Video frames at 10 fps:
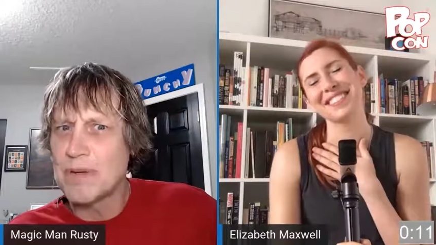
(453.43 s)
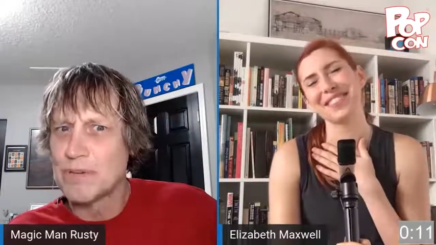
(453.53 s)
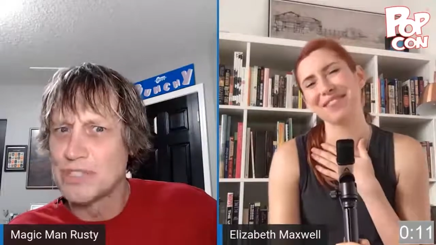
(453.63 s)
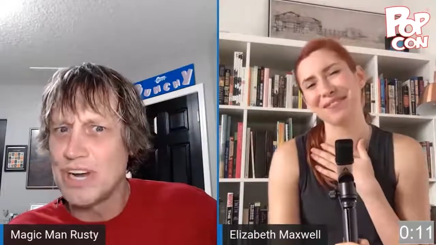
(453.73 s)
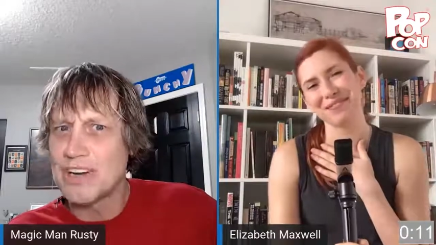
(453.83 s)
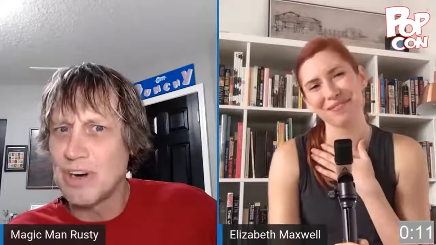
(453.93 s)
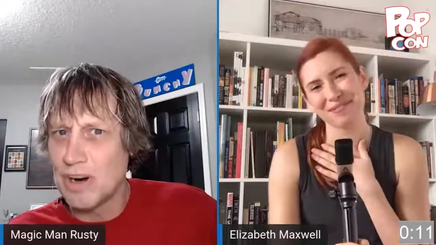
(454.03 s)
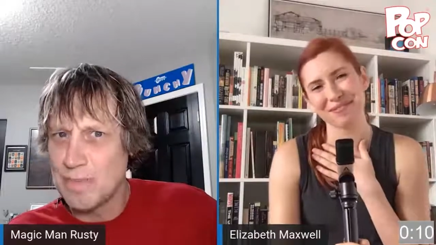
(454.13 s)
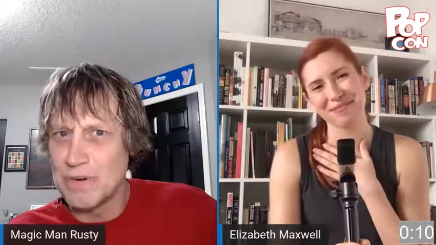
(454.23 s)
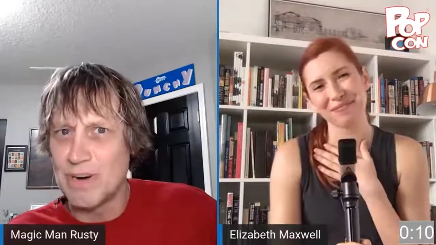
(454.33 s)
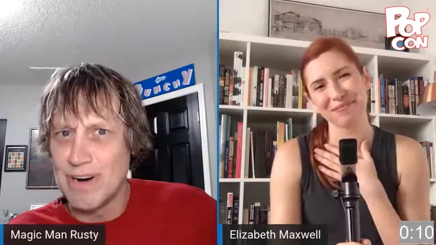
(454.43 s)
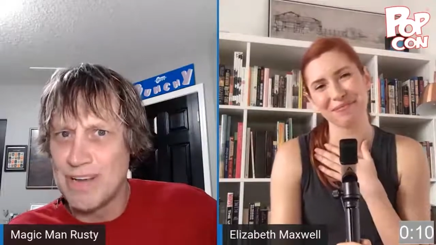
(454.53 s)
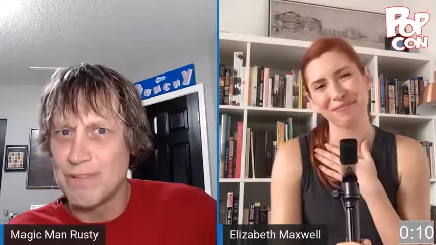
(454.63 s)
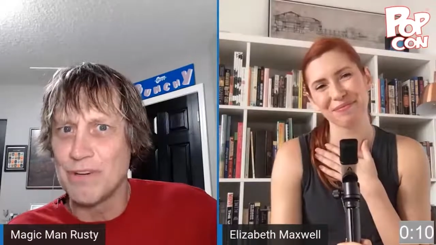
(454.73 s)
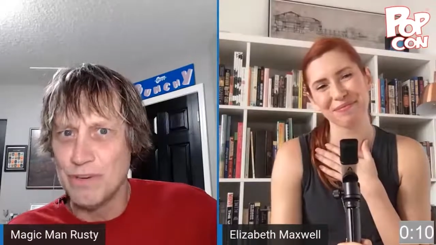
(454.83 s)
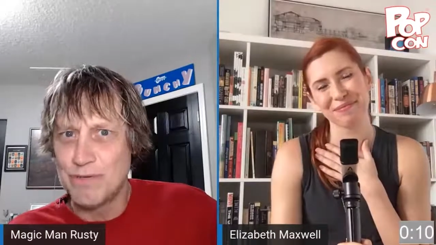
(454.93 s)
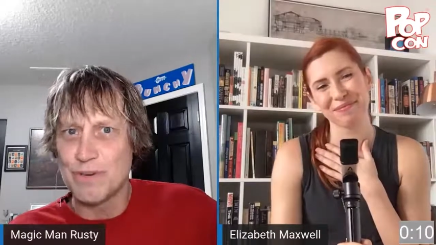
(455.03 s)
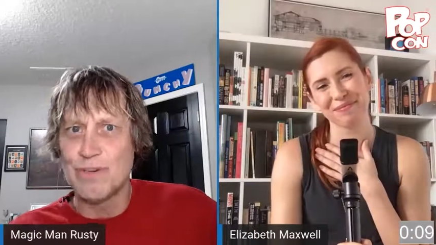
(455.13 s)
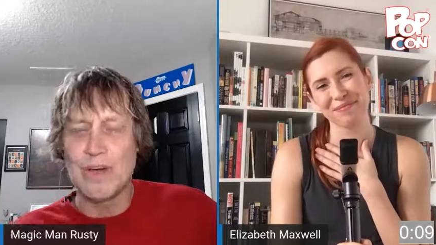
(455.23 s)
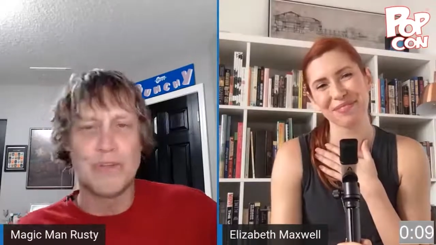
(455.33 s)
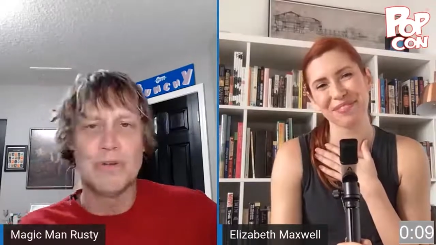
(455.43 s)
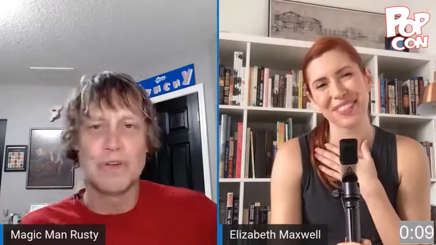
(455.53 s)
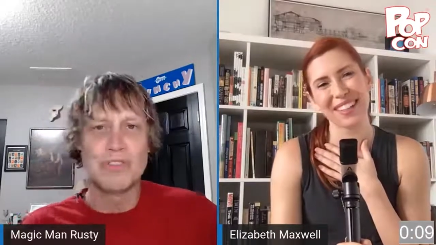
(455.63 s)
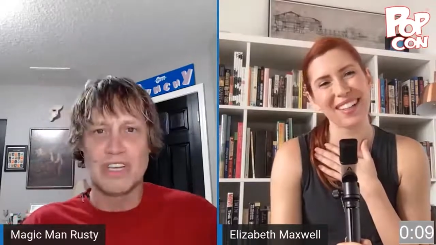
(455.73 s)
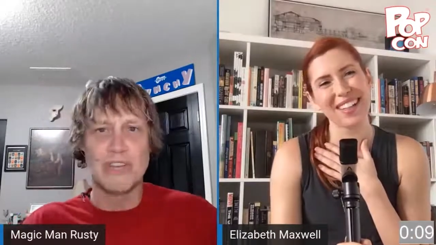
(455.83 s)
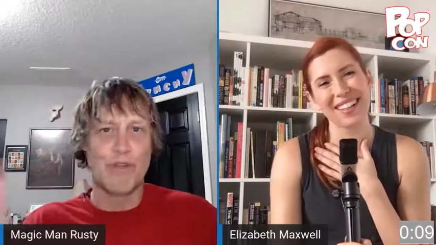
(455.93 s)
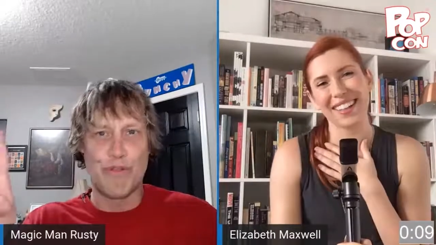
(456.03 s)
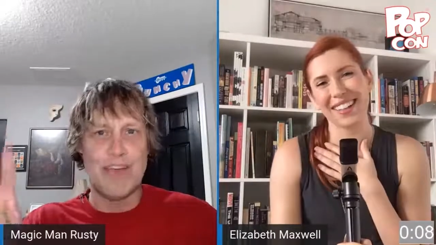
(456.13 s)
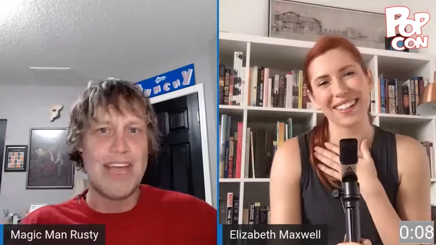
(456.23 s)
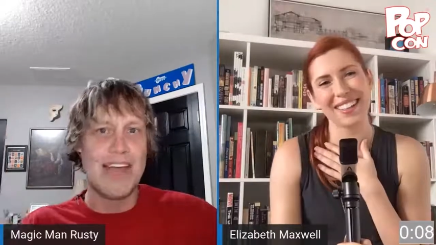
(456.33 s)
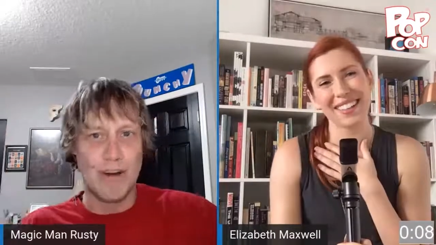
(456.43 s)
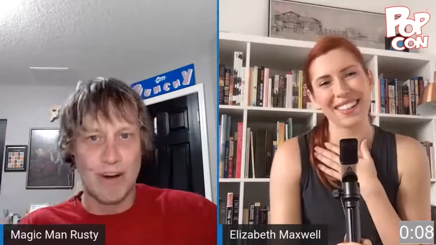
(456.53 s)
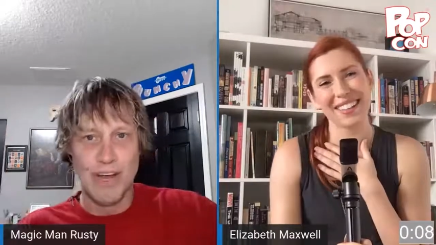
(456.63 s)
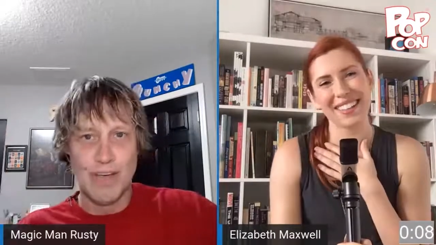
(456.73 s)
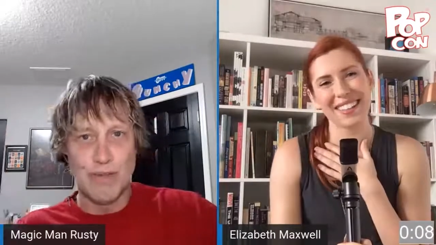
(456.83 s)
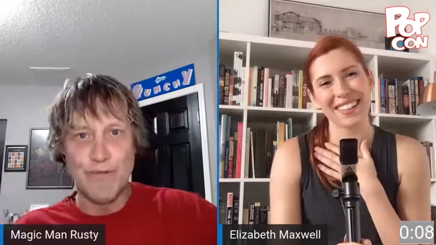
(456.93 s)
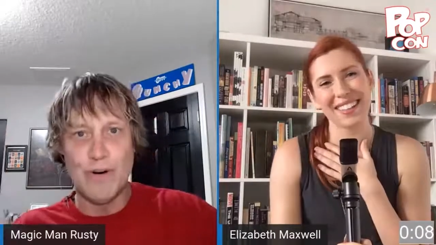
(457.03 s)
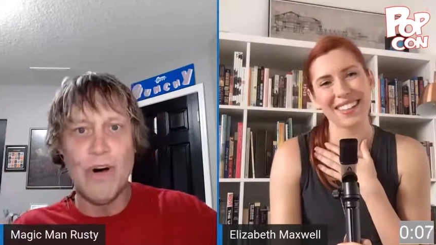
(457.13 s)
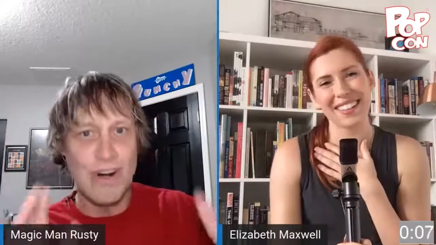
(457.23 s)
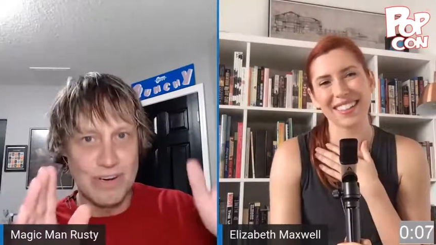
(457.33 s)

Speaker 1: typical John Carpenter either. Good for you. I thought you were going to say The Thing or The Fog.